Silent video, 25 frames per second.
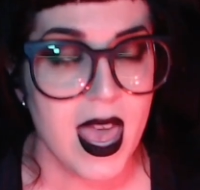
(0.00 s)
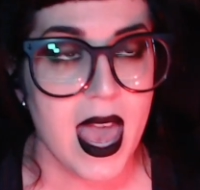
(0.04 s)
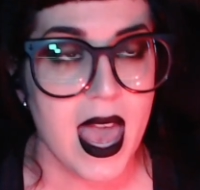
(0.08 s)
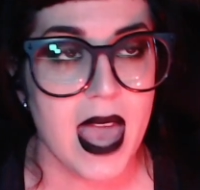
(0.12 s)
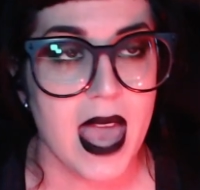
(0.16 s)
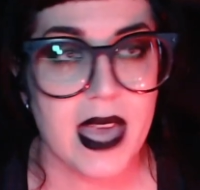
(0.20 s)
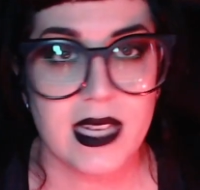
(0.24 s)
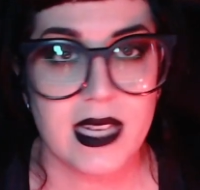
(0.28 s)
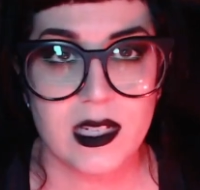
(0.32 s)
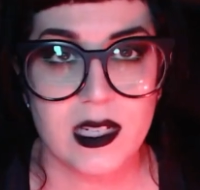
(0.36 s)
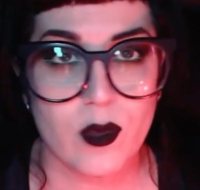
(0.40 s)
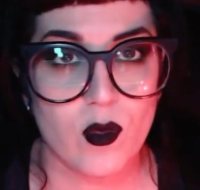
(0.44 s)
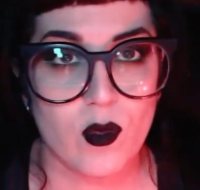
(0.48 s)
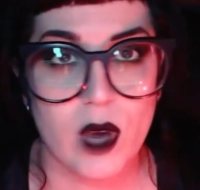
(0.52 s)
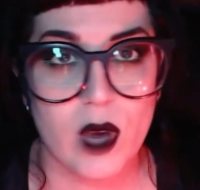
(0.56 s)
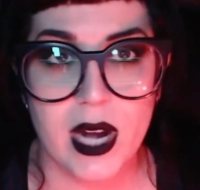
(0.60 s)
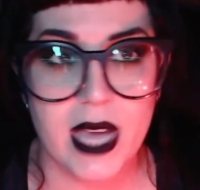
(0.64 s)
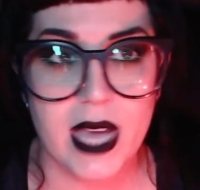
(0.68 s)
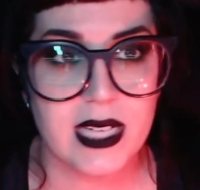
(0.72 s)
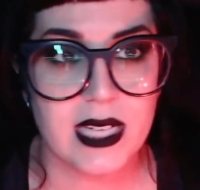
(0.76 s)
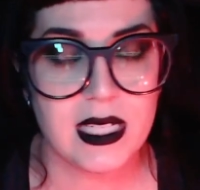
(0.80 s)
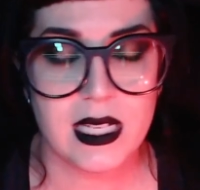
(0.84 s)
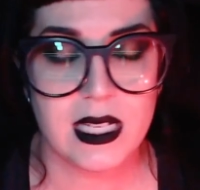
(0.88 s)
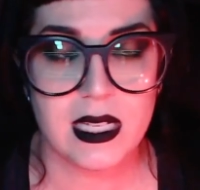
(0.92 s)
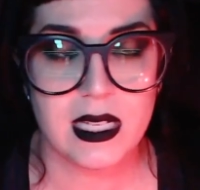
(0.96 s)
And when I
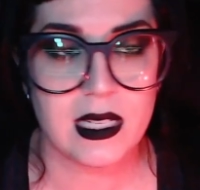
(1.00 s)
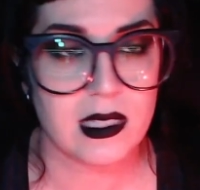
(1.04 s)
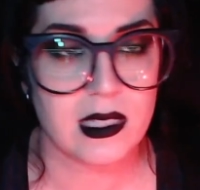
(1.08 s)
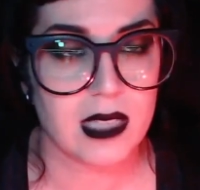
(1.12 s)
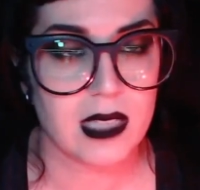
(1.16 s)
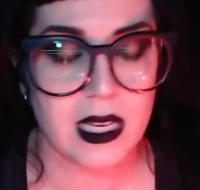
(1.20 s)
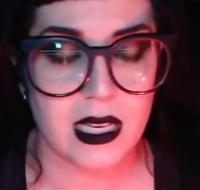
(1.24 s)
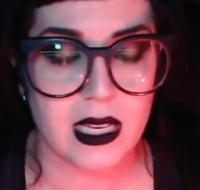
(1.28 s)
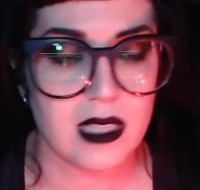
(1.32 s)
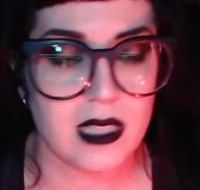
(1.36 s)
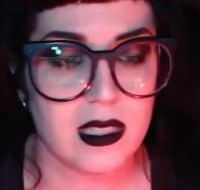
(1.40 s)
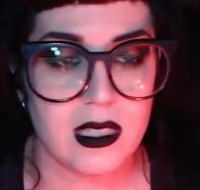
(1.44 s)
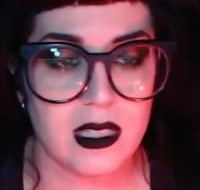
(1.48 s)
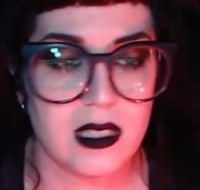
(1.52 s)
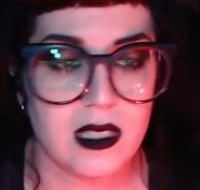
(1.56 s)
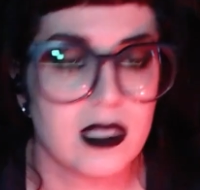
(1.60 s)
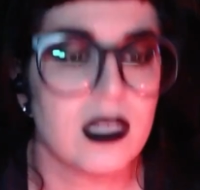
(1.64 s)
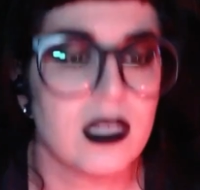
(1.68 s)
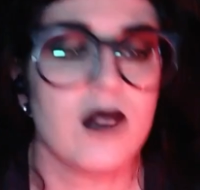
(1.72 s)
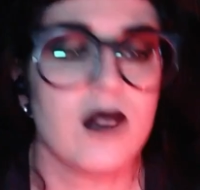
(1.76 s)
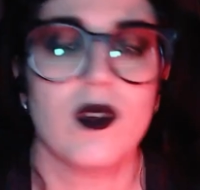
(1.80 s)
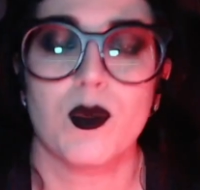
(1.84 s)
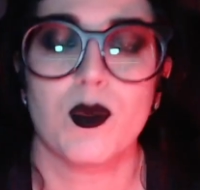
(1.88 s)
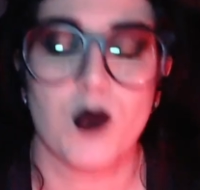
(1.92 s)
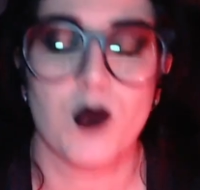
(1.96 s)
did it, like, it's, it's
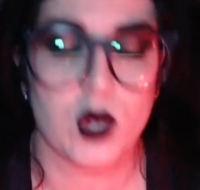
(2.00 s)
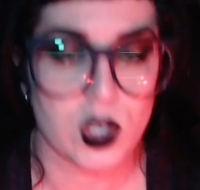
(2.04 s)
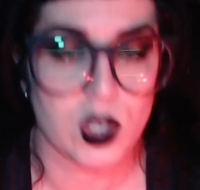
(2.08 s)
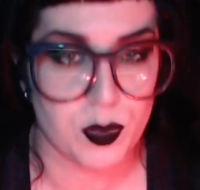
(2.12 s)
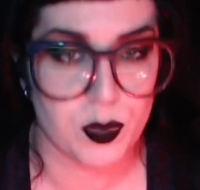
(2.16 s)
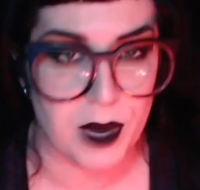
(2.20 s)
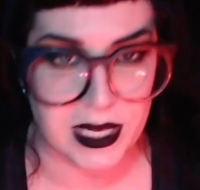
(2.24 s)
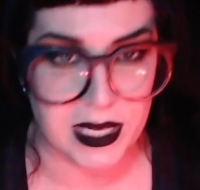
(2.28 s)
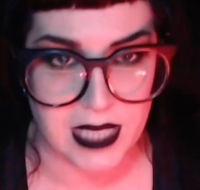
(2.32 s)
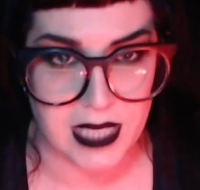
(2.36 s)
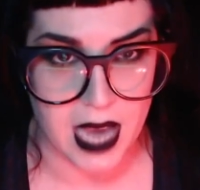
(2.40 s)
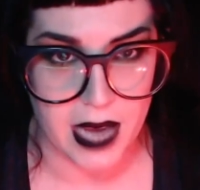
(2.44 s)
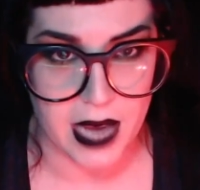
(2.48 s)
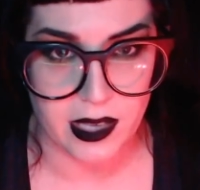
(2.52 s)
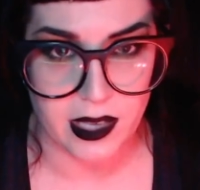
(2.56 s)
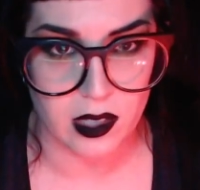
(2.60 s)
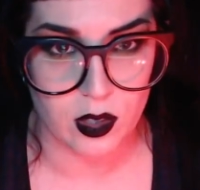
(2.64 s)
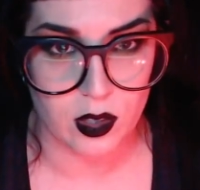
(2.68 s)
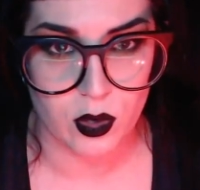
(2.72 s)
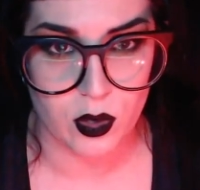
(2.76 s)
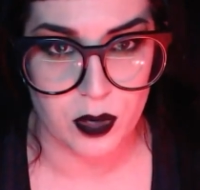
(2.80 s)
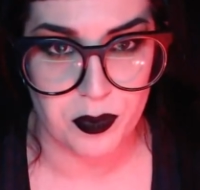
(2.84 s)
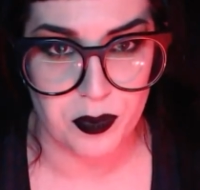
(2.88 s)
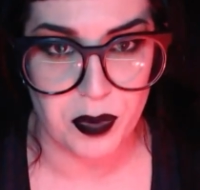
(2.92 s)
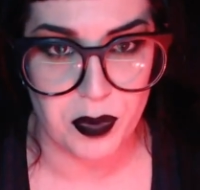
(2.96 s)
even more
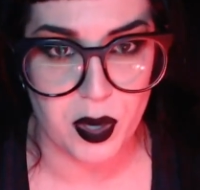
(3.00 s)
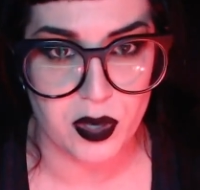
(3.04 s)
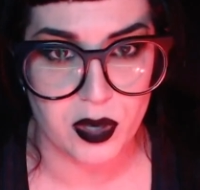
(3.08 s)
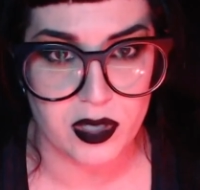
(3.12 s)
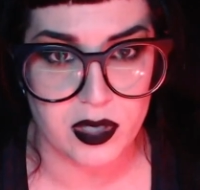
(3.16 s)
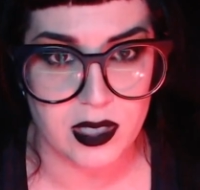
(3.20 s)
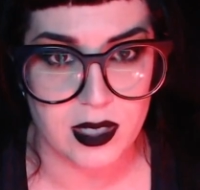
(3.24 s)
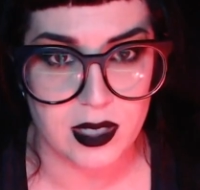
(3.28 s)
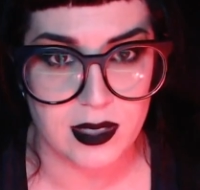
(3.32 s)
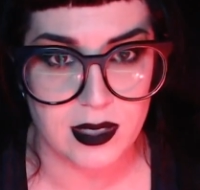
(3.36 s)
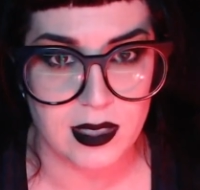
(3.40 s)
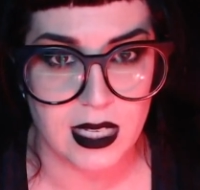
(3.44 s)
spectacular in person.